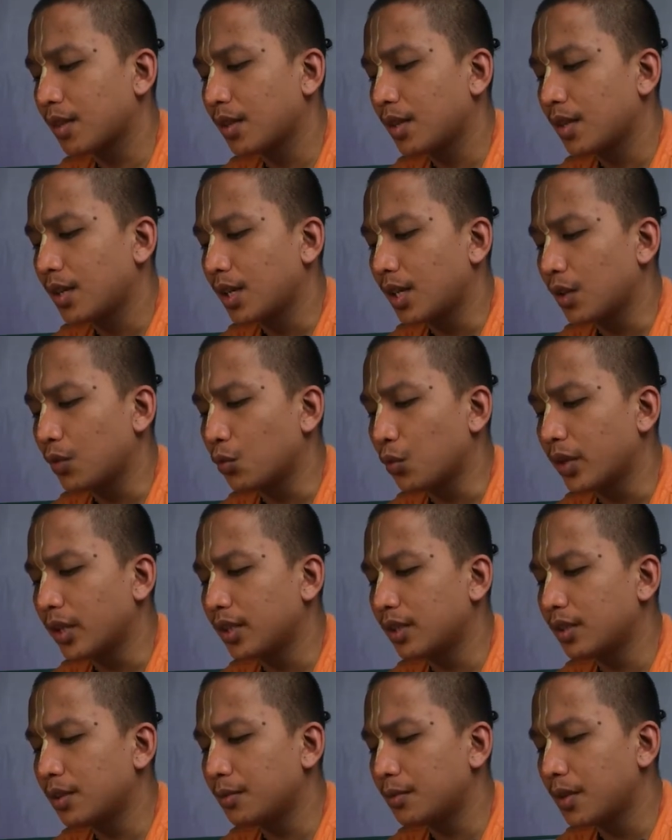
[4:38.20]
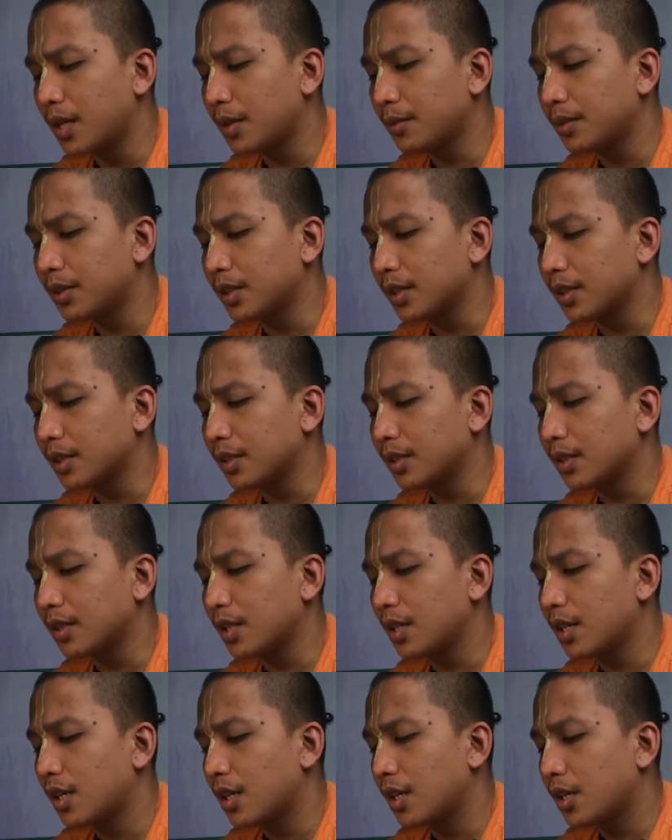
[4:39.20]
And when the Brahmana
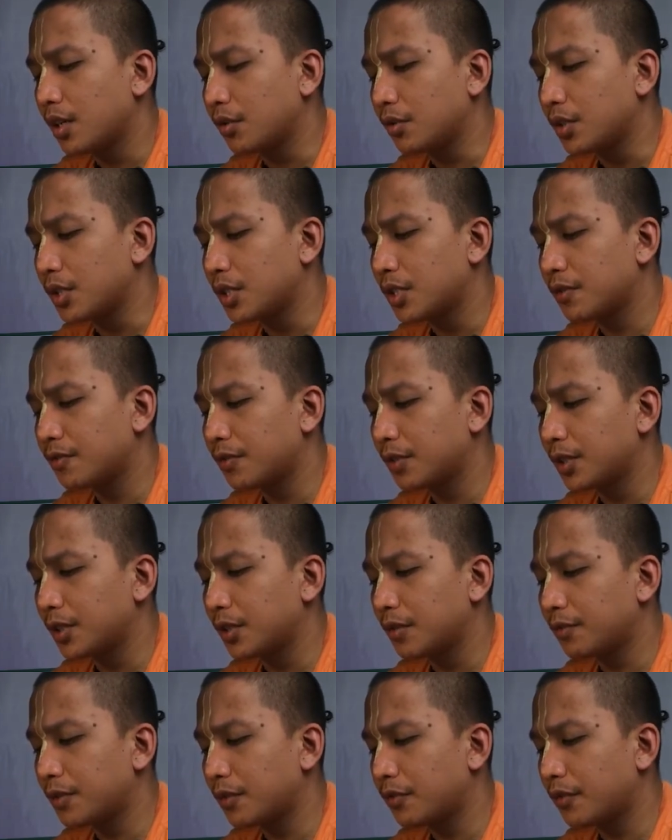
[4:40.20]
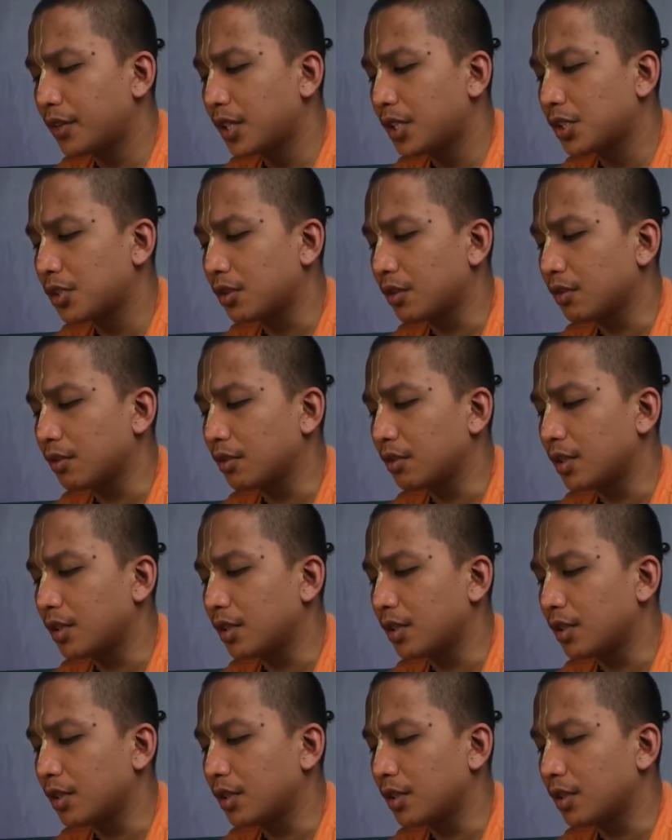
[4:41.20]
reaches further perfection,